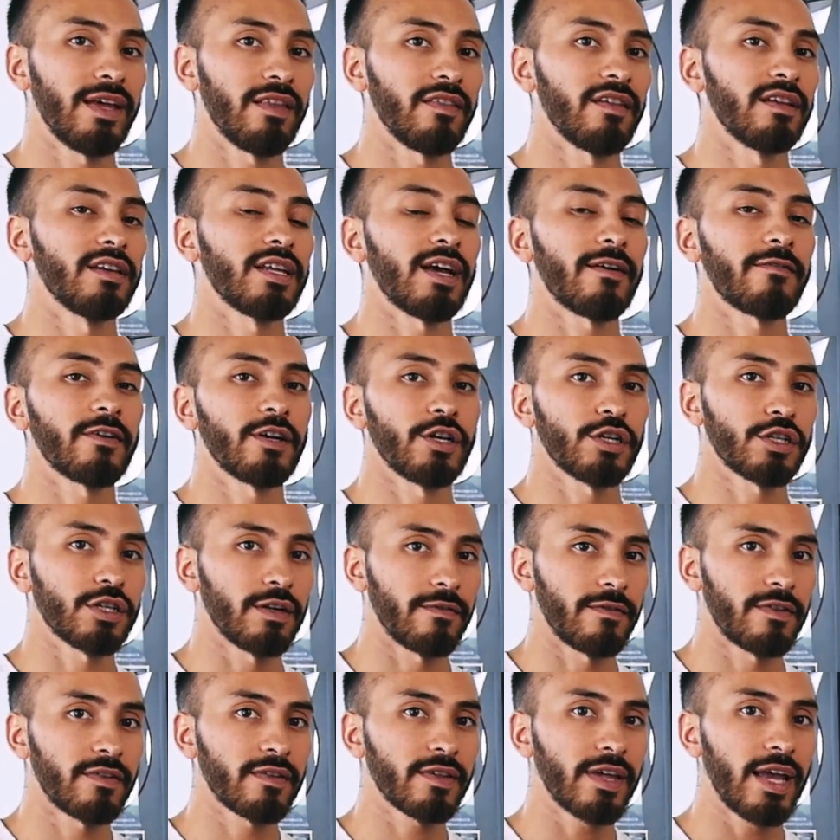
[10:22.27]
The definition
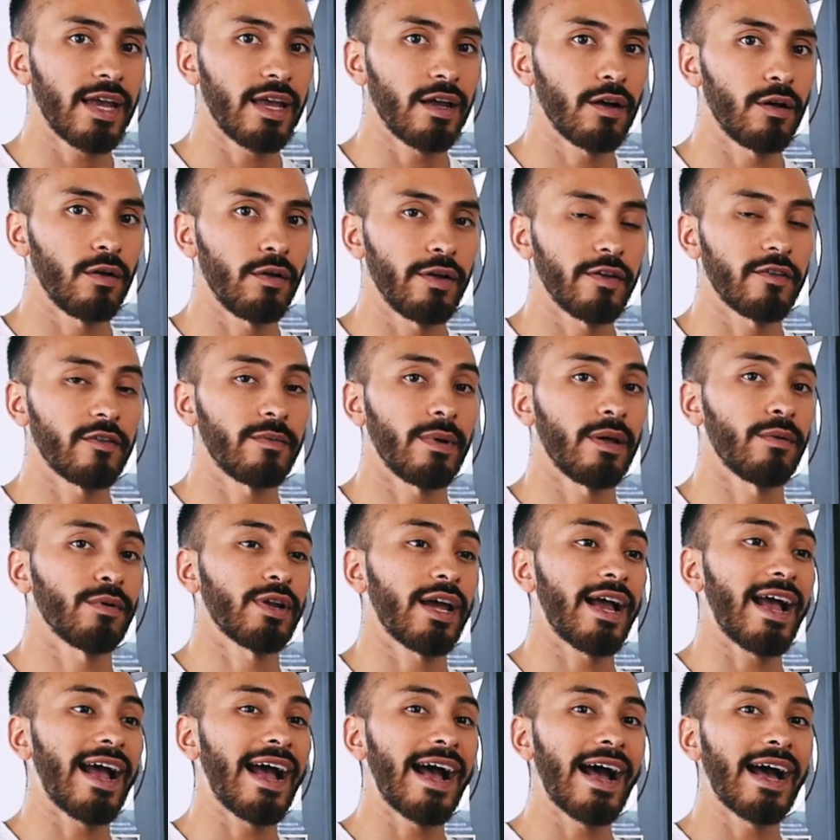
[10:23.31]
of scale is to be able
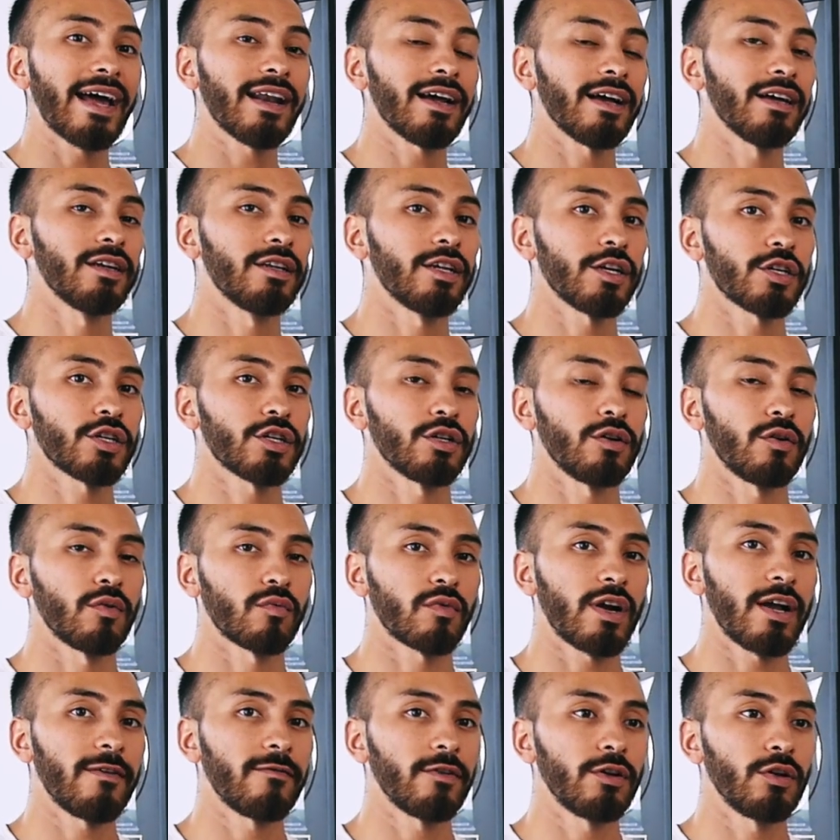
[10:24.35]
to add additional
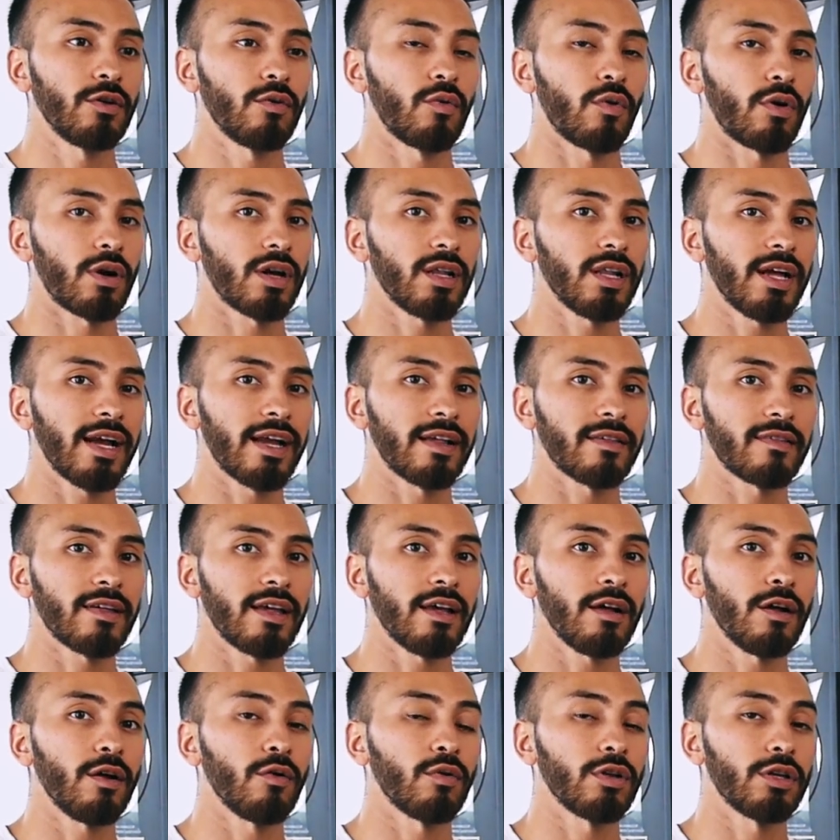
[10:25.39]
revenue or
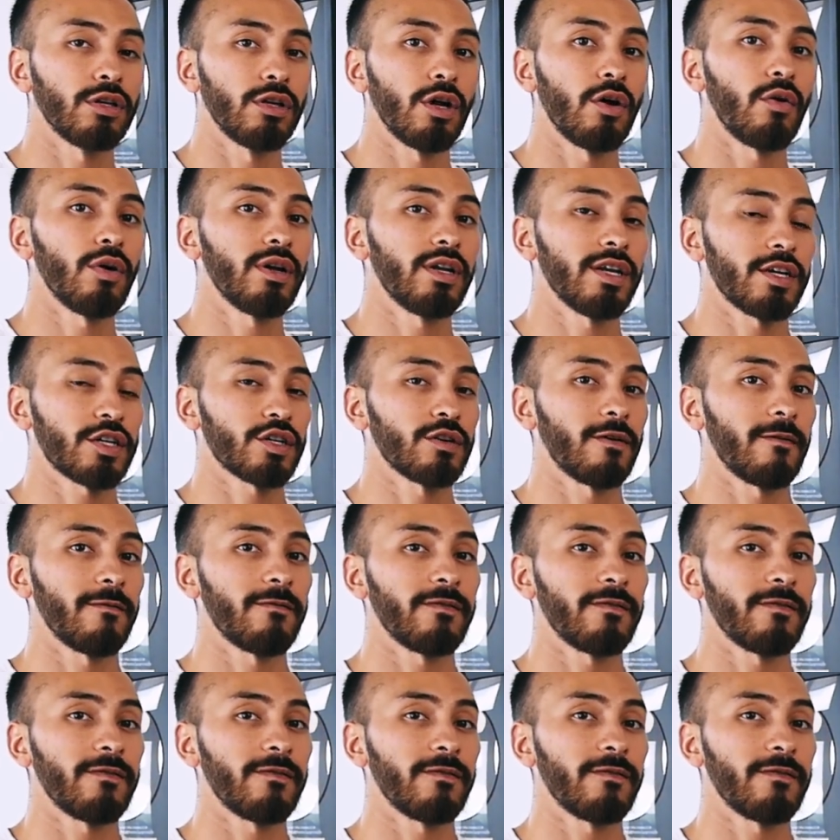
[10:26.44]
clientele with no additional